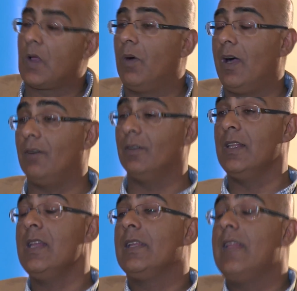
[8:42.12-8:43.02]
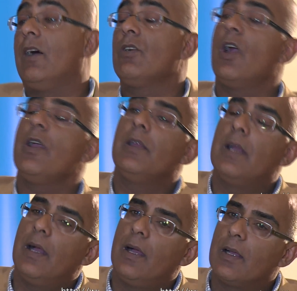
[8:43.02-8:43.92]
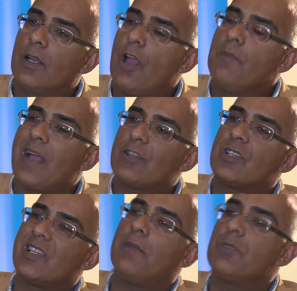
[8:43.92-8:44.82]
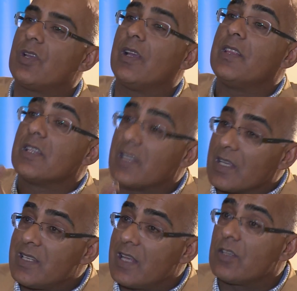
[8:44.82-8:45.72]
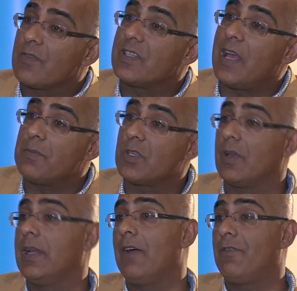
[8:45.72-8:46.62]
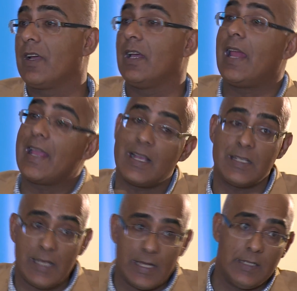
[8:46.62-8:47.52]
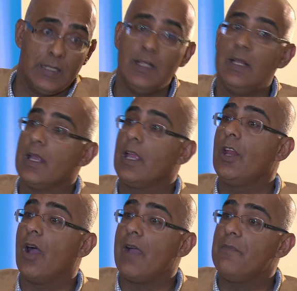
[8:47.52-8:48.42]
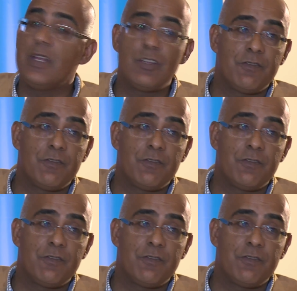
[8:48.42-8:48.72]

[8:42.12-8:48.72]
Wow. Now going back to Samsung and the success of Samsung in Africa, like I said, I've been